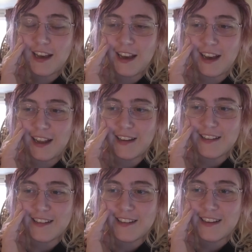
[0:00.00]

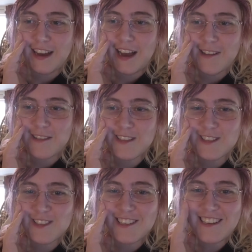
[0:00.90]
and I was
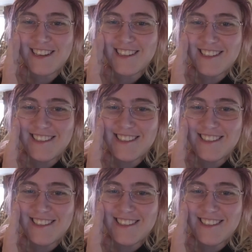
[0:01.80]
gutted